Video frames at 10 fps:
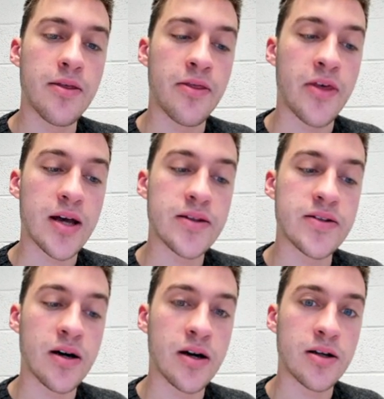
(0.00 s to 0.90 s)
that
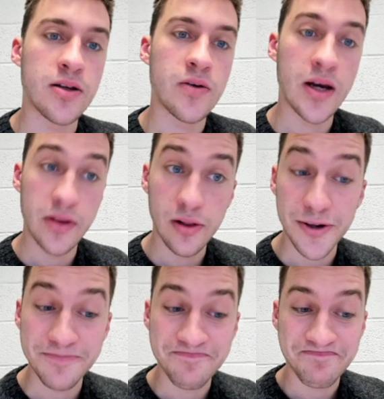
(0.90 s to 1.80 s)
you got the
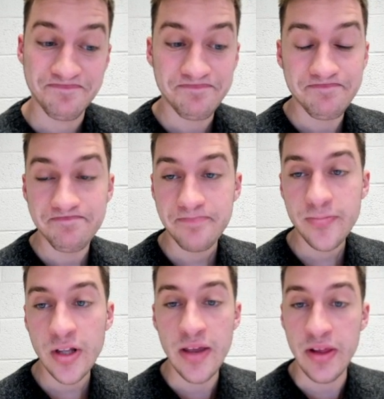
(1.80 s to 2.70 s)
alert.
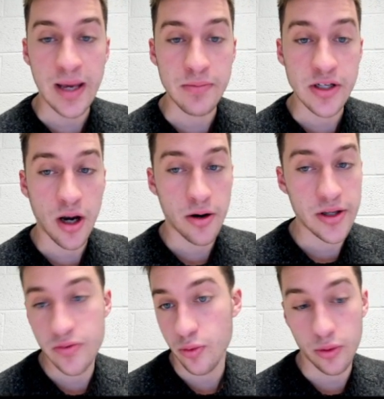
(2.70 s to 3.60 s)
And that MDR
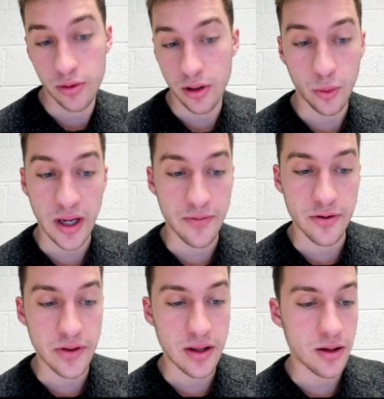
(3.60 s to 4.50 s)
is
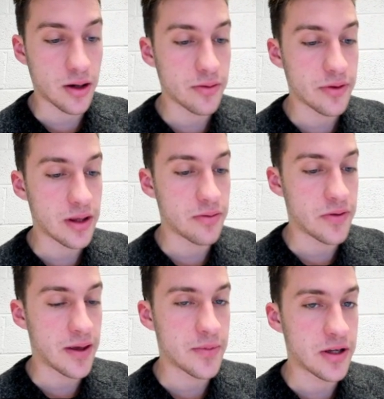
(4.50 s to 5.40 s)
whatever the
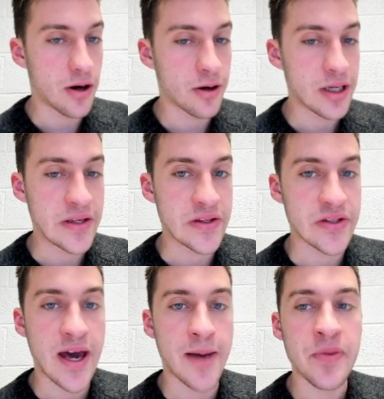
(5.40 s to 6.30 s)
MDR is
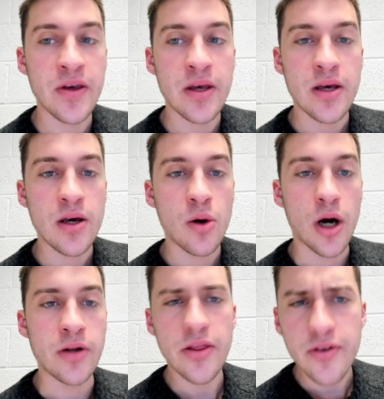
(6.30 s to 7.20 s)
at.
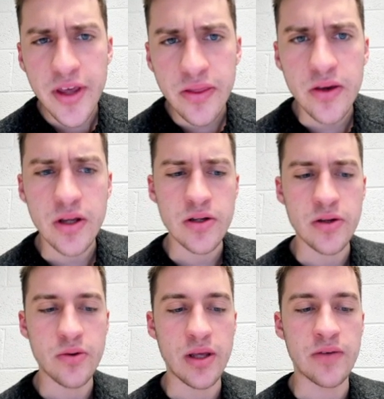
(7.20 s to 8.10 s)
Another thing that you can
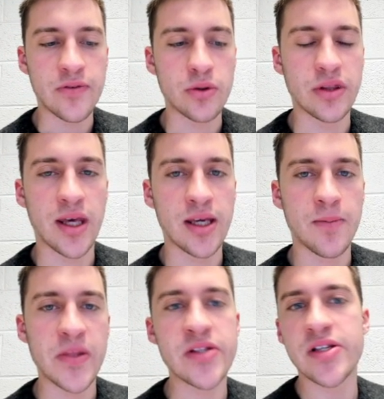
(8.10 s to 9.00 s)
do if you would like,
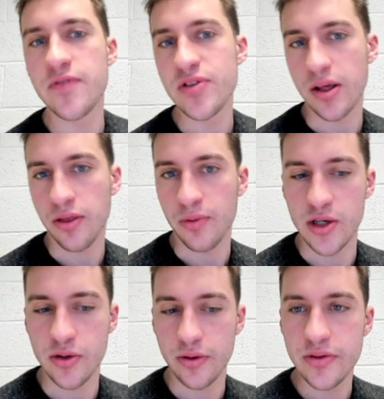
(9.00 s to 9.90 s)
instead of using
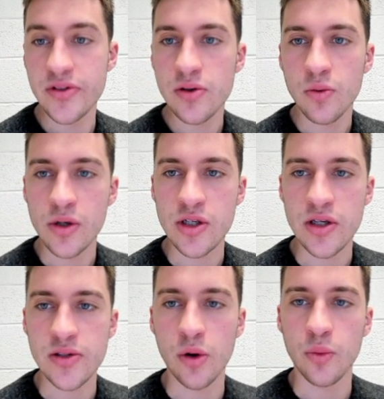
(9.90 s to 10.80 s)
thresholds, which
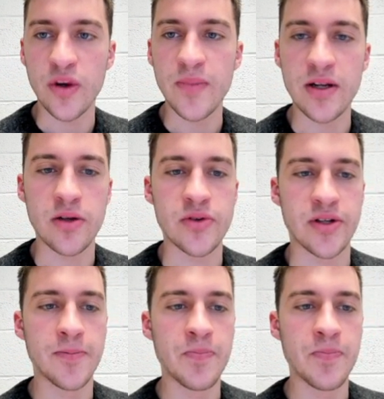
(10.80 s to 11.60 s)
is what we've been using,